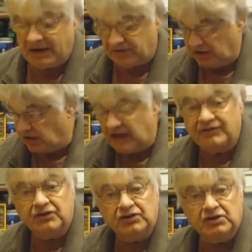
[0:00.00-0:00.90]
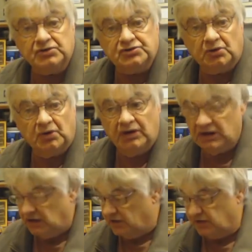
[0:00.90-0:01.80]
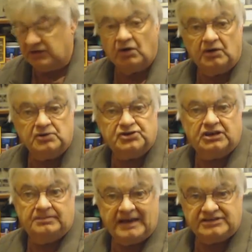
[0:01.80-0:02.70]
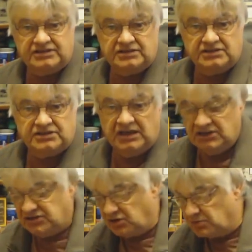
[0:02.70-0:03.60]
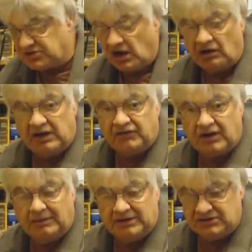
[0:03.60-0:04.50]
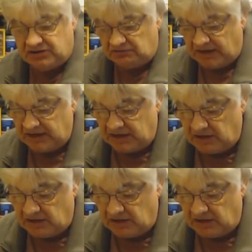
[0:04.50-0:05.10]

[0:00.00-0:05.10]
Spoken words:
Remember about the live and neutral, the coils, the capacitors, stops RF coming into